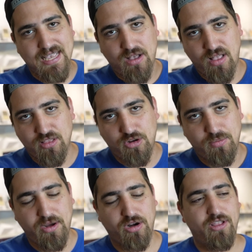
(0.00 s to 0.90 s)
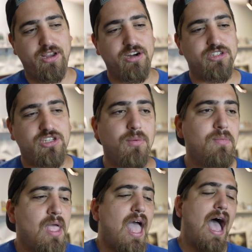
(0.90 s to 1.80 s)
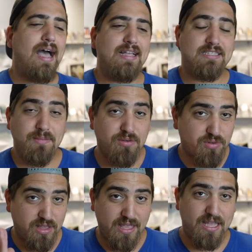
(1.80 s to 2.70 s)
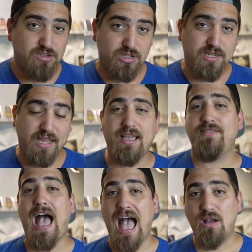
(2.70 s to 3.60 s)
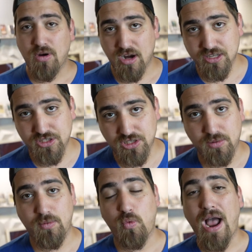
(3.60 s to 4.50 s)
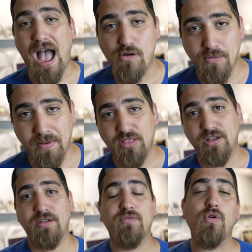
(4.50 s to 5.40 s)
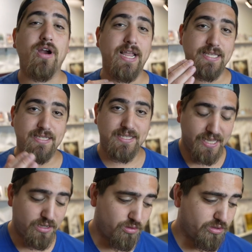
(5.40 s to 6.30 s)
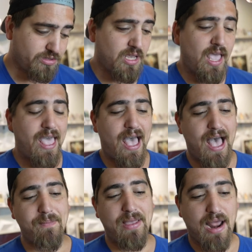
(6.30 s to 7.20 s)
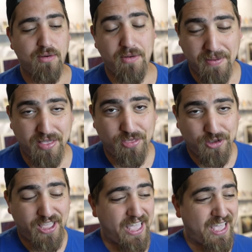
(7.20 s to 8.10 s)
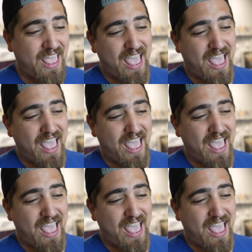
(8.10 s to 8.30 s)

out a little bit earlier. So it's going to be really interesting. If I were a consumer, what I would be looking for is singles, and I would be looking